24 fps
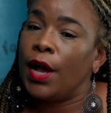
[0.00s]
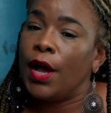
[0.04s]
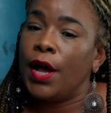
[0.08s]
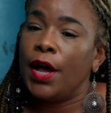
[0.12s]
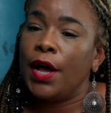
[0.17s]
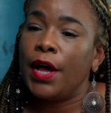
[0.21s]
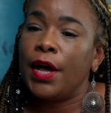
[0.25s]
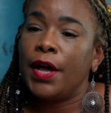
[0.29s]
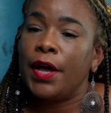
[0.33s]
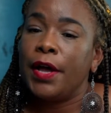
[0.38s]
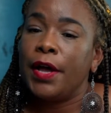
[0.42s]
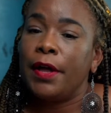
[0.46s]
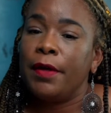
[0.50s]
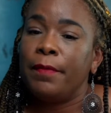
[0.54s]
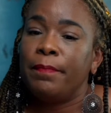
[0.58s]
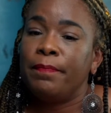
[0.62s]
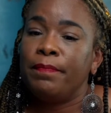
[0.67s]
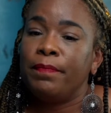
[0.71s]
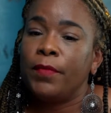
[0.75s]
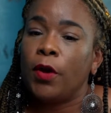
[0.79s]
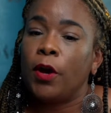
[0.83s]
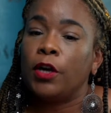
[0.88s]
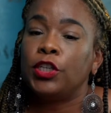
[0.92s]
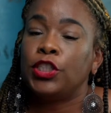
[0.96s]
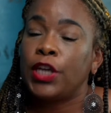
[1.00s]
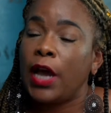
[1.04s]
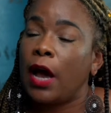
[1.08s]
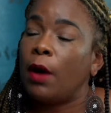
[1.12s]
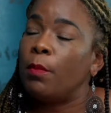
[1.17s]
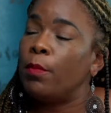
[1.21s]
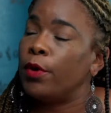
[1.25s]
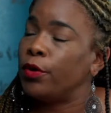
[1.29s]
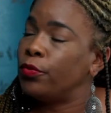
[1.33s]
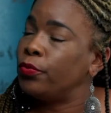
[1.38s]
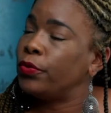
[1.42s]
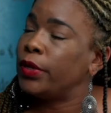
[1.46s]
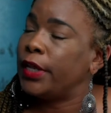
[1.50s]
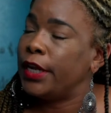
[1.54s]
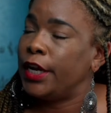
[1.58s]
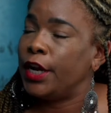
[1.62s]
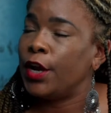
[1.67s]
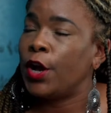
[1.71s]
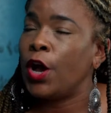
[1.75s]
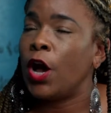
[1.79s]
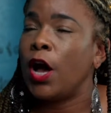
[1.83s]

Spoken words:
Or childbirth-related